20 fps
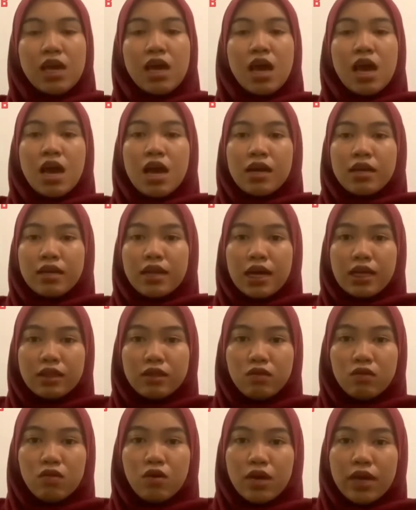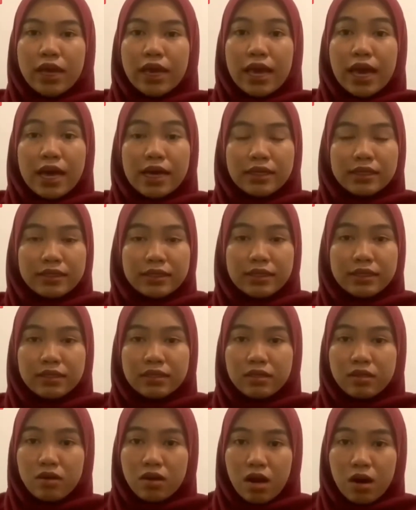Dato' A. Aziz
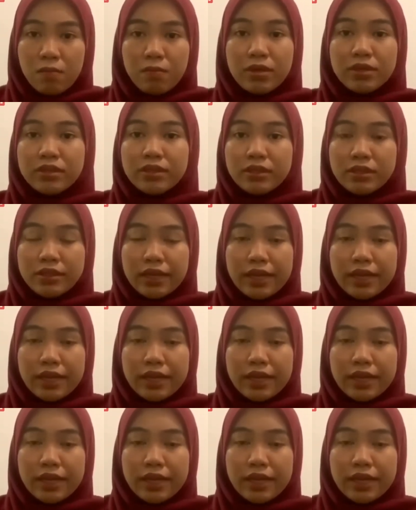Deraman said,